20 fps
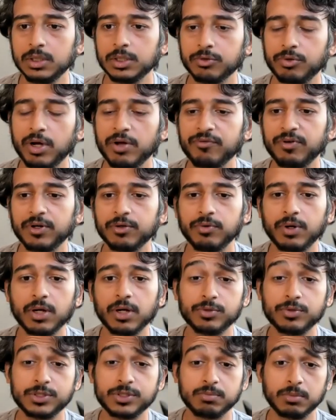crowdfunding round,
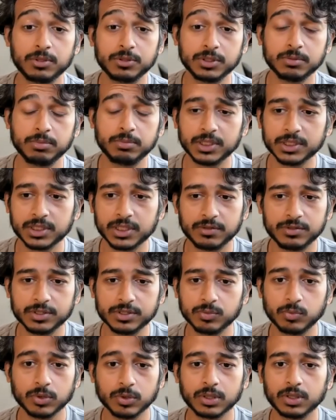which is mostly because I
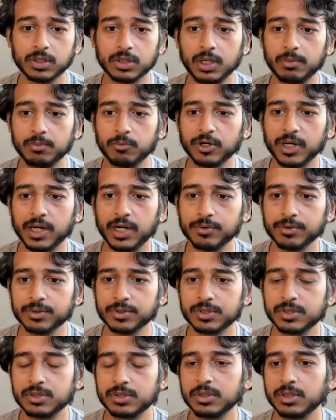just work a lot more
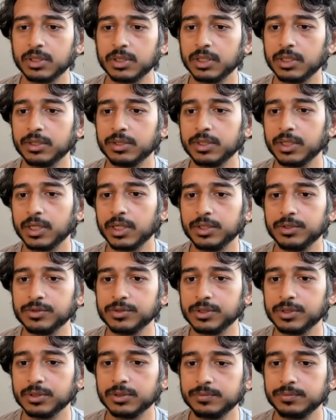hours than I
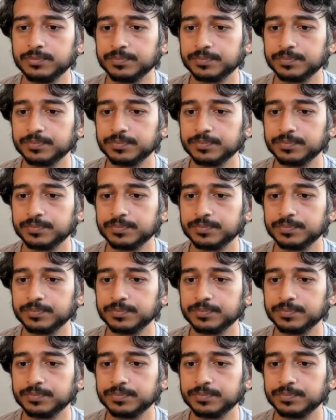used to.